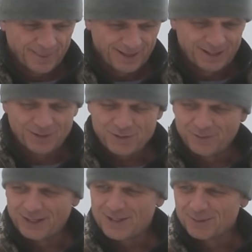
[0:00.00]
You know, it's
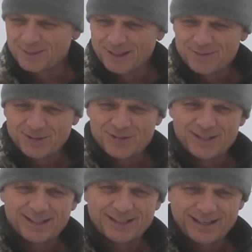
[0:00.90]
funny, sometimes you'll
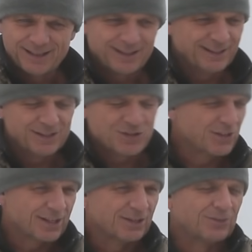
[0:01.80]
see, I'll get
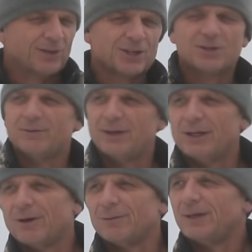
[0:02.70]
sucked into watching a
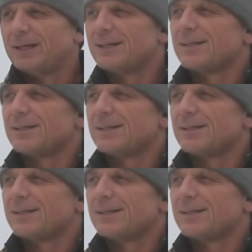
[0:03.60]
video or reading